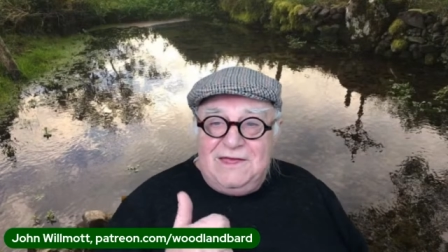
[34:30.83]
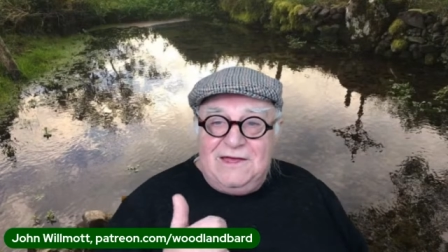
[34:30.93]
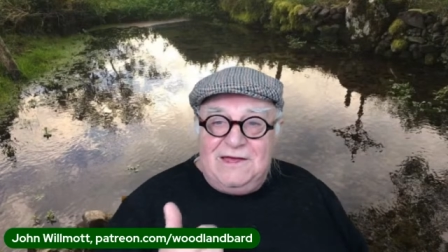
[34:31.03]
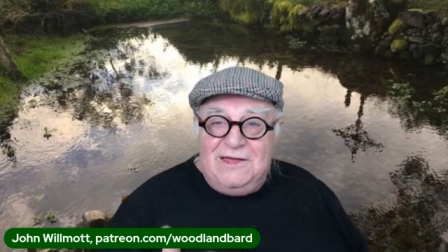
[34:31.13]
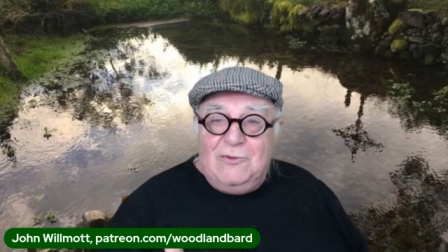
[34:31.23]

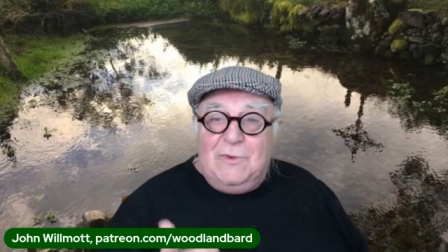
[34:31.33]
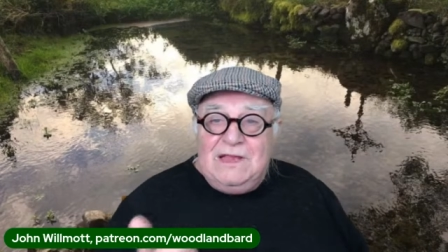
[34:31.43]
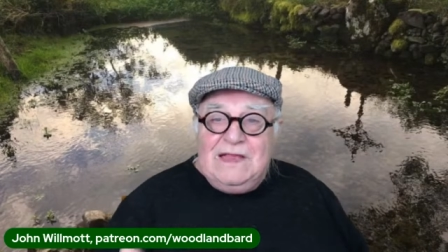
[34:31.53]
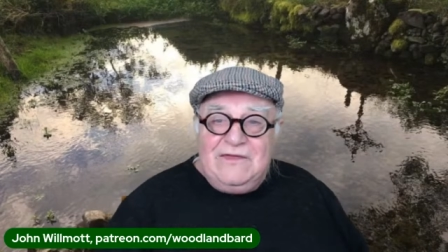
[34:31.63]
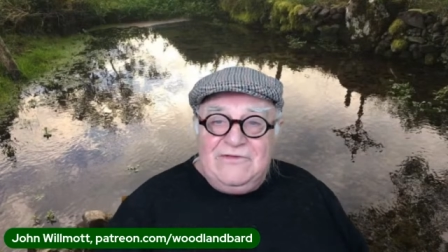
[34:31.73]
Uh, it will
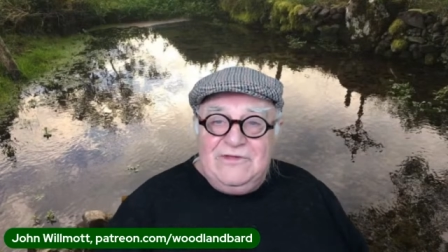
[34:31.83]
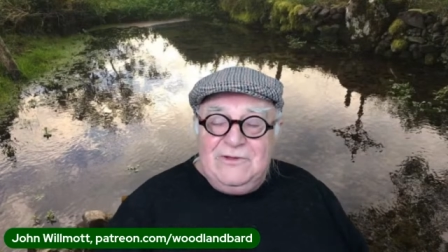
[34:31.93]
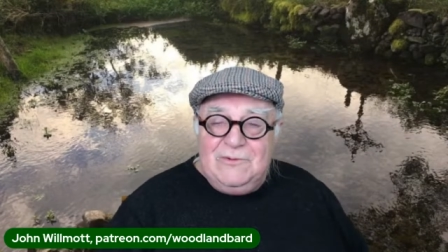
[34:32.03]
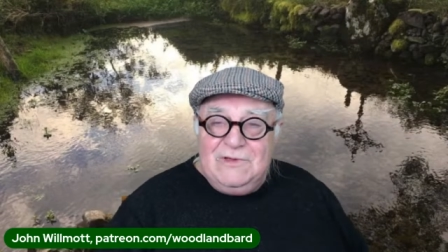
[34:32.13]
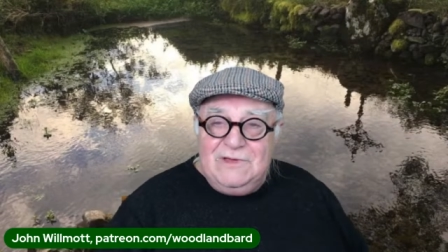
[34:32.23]
be less than
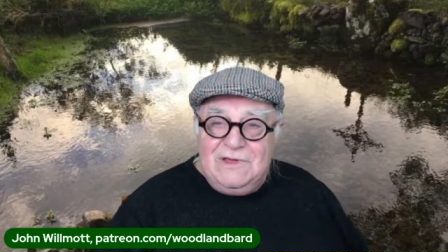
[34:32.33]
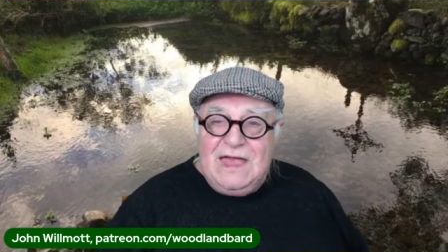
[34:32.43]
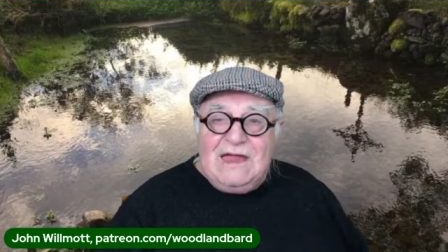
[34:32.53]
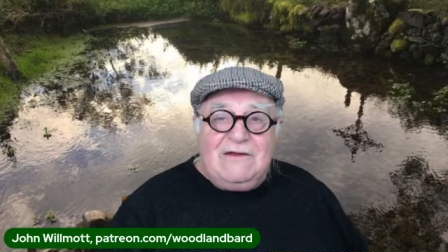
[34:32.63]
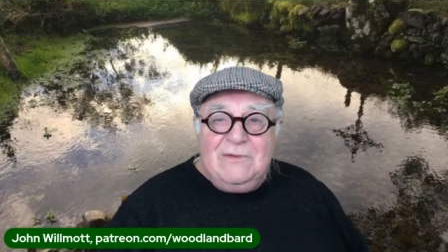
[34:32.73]
you
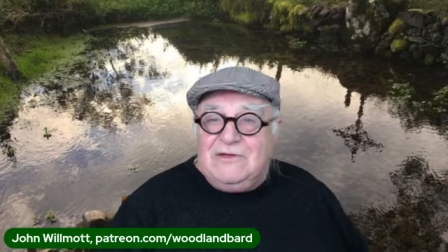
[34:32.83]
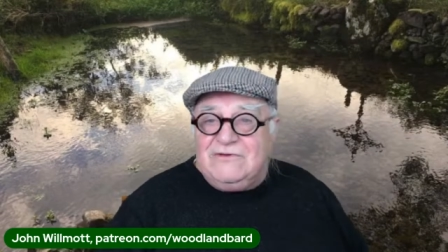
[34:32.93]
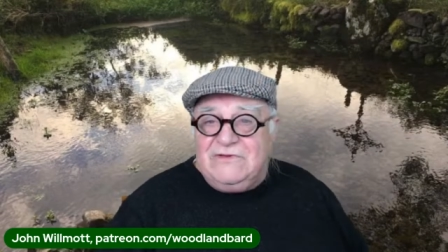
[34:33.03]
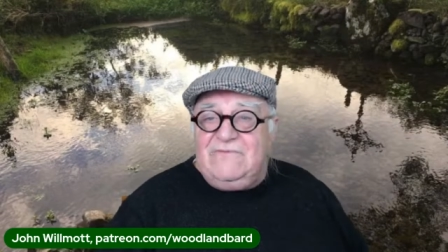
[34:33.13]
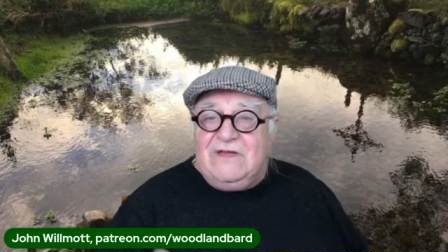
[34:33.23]
carry,
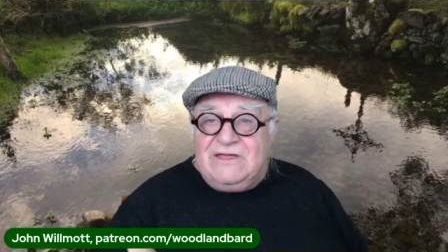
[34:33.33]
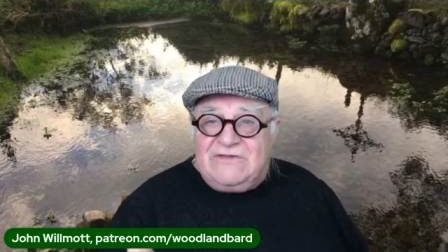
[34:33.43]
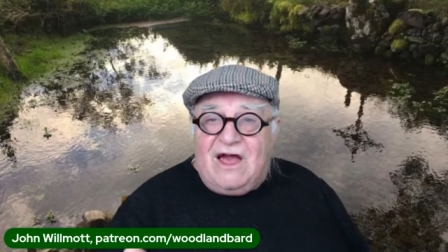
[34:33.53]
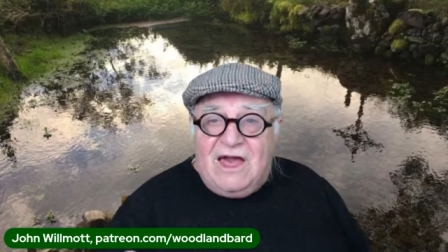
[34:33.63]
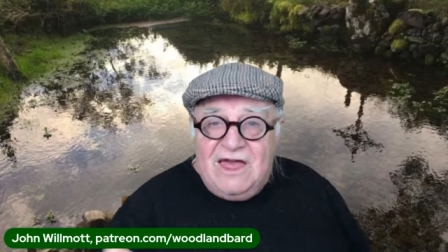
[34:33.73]
because if you get
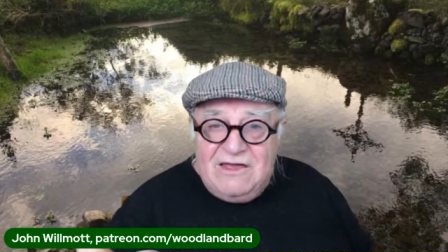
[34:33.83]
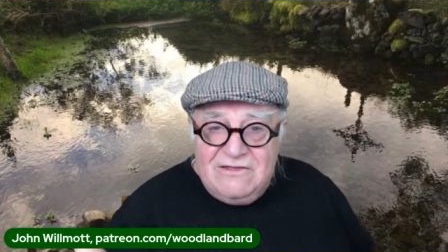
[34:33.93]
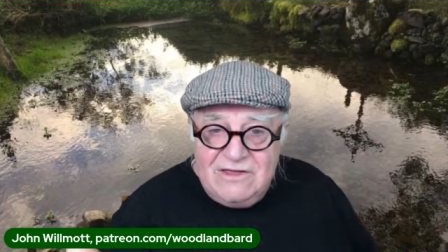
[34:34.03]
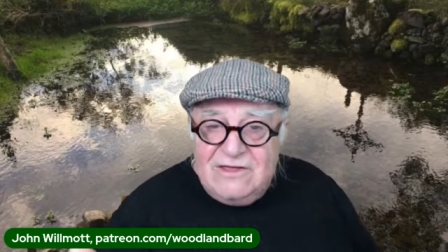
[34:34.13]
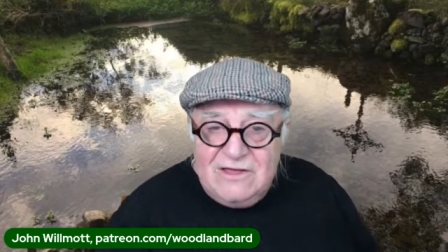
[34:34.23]

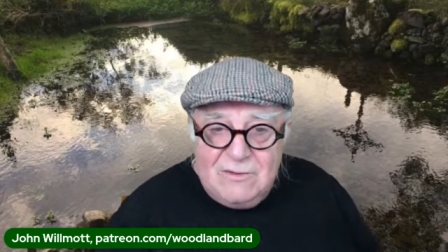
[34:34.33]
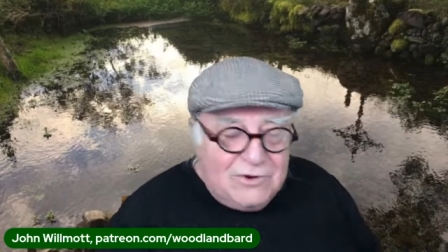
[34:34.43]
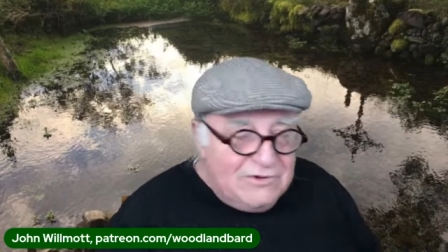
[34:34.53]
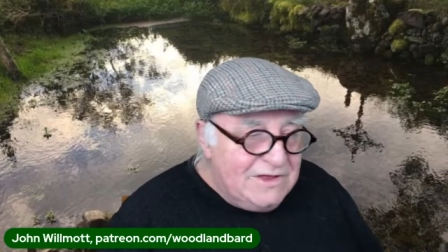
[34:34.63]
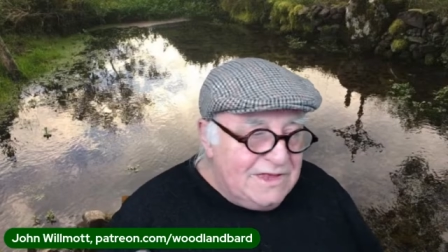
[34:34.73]
tired and
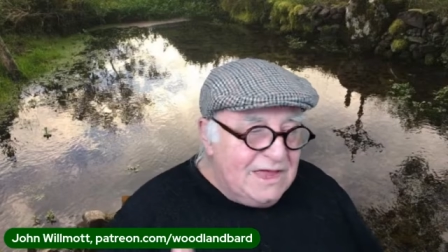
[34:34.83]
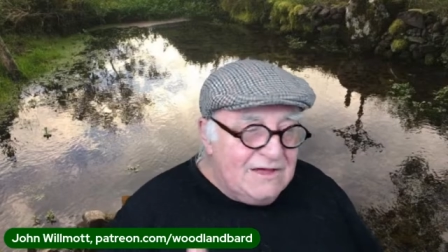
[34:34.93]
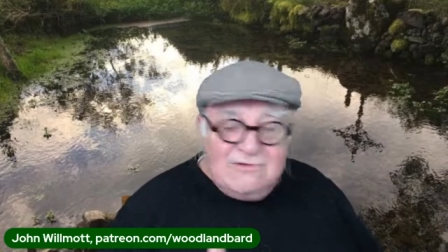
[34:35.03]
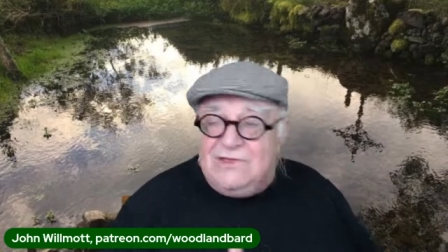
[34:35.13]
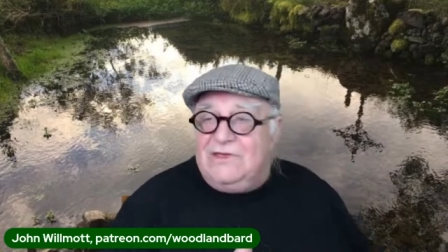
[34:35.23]
put it
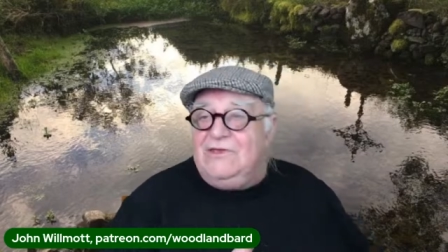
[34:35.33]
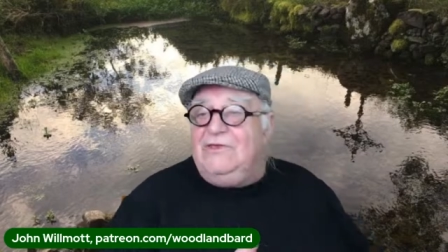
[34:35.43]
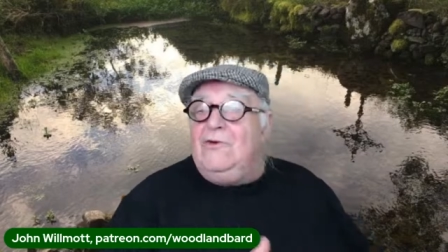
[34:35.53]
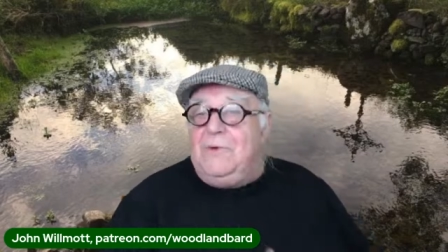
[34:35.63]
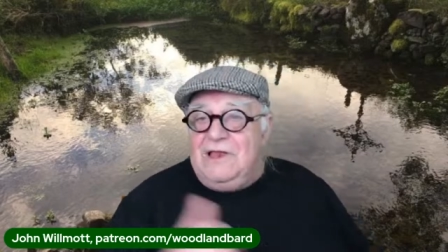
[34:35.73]
down,
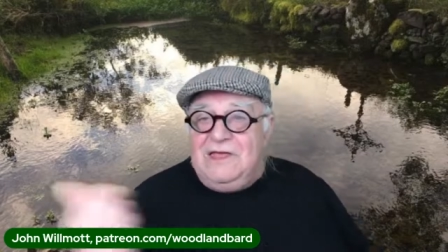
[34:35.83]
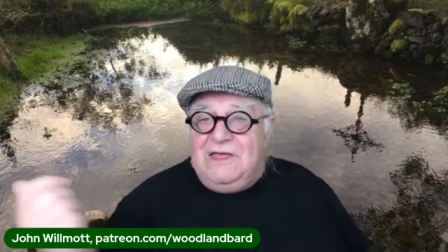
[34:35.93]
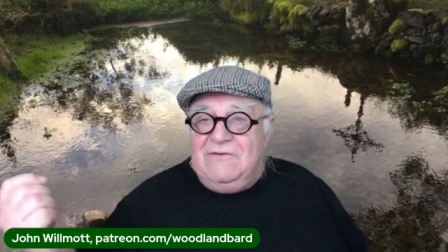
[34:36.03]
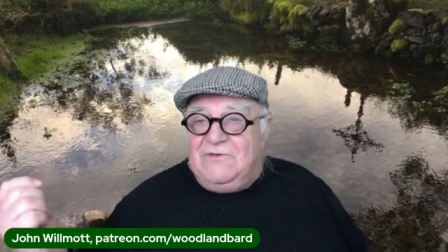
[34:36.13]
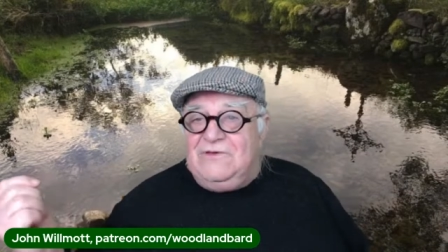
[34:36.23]
you'll
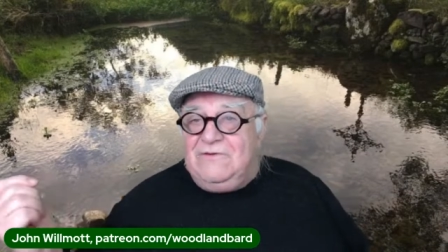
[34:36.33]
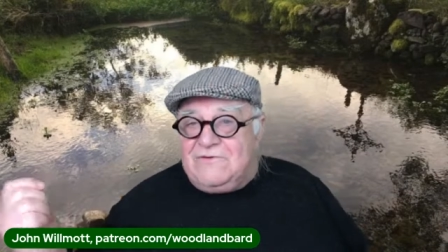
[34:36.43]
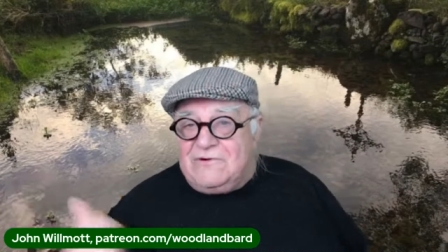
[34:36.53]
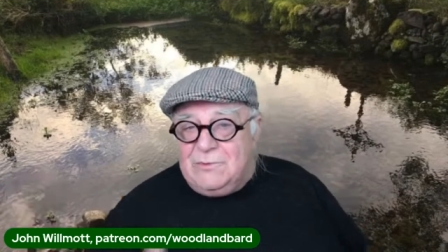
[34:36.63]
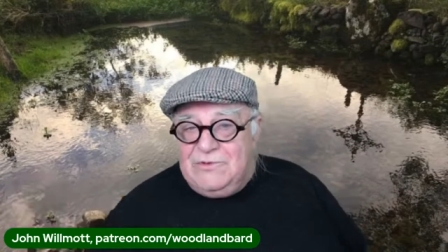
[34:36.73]
believe that
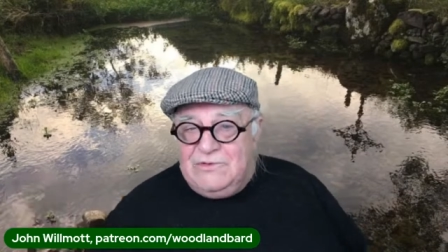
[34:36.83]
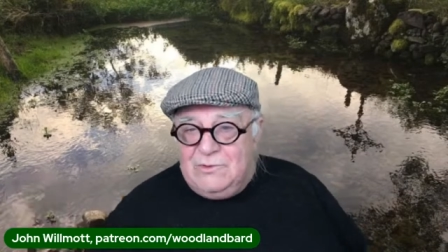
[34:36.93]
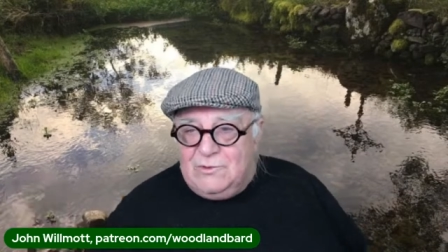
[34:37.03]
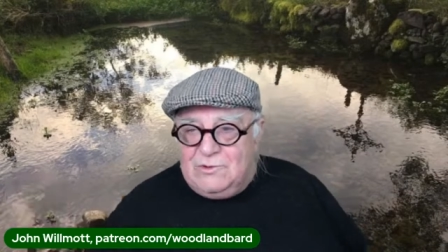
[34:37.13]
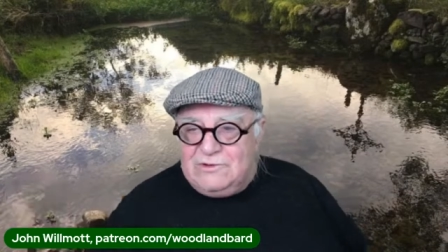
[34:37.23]
you've corrupted
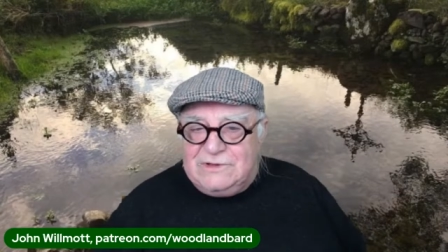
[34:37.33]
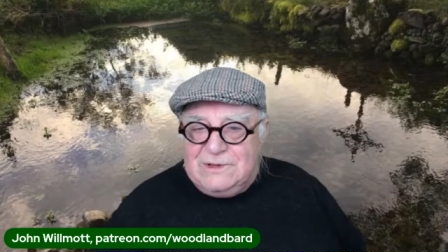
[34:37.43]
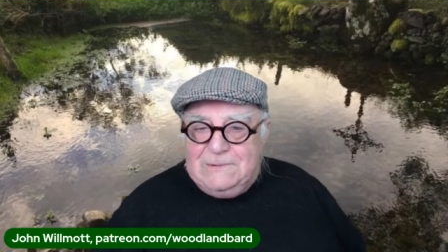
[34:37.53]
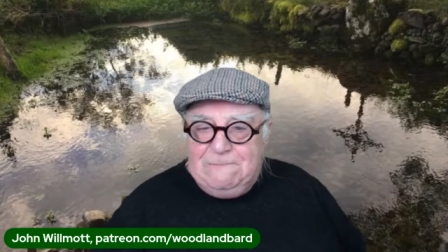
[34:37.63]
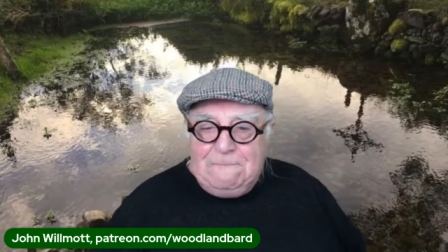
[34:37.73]
the water.